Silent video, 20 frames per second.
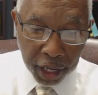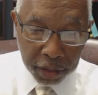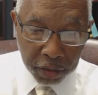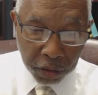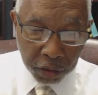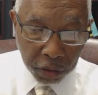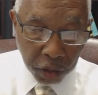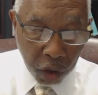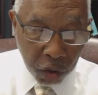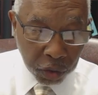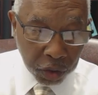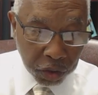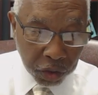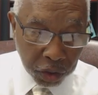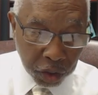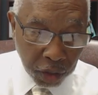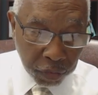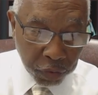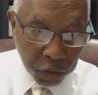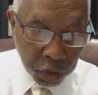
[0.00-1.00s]
guest alone is
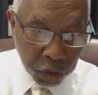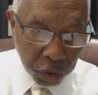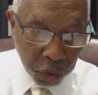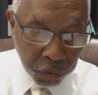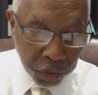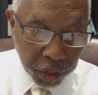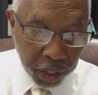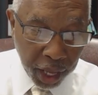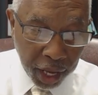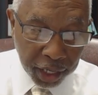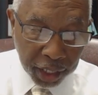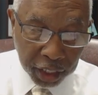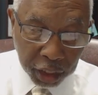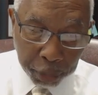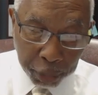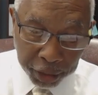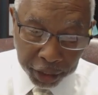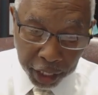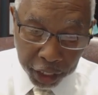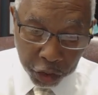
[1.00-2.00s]
enough to show that he had
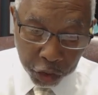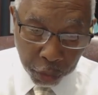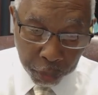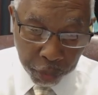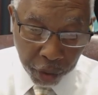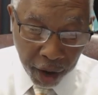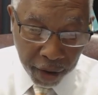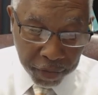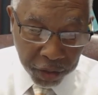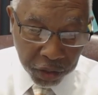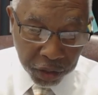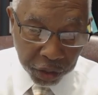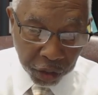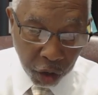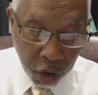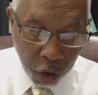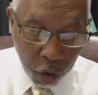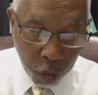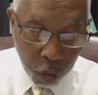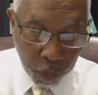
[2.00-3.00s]
expectation of privacy in
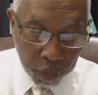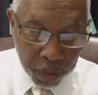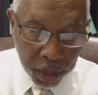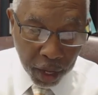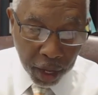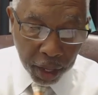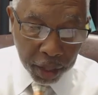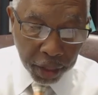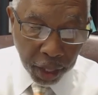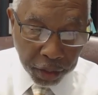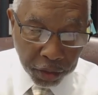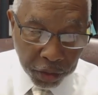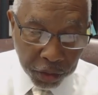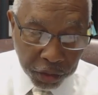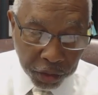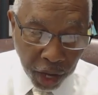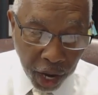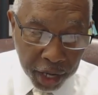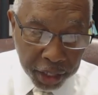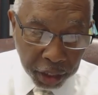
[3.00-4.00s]
the home that
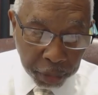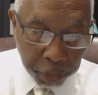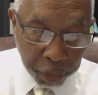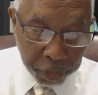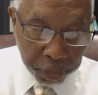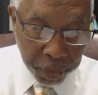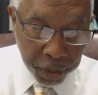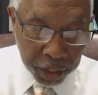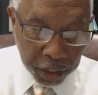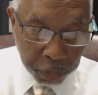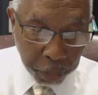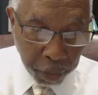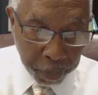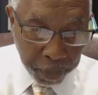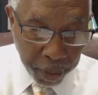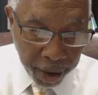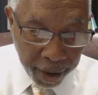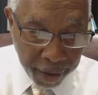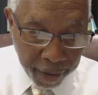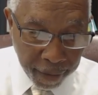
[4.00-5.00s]
society is
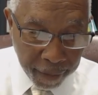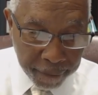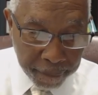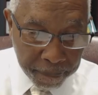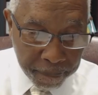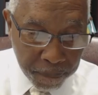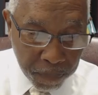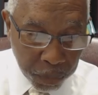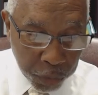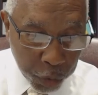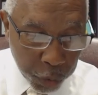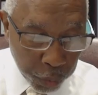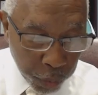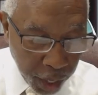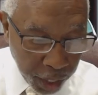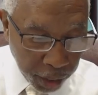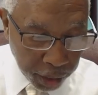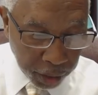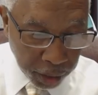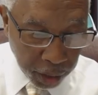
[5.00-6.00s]
prepared to
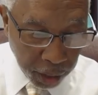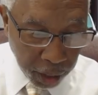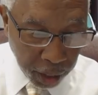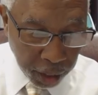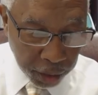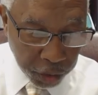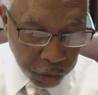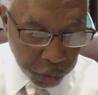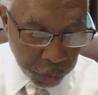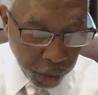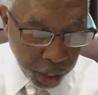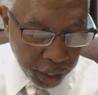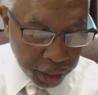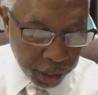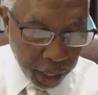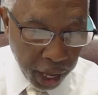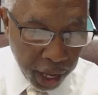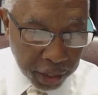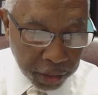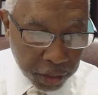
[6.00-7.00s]

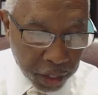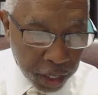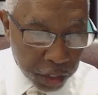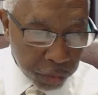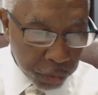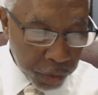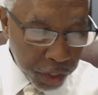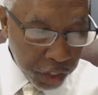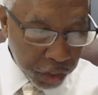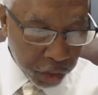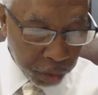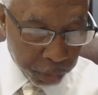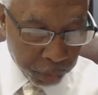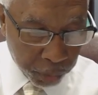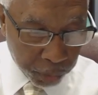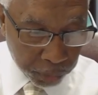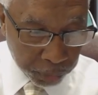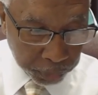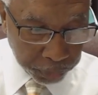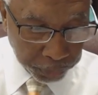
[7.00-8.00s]
recognize as
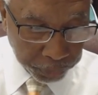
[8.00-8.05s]
reasonable.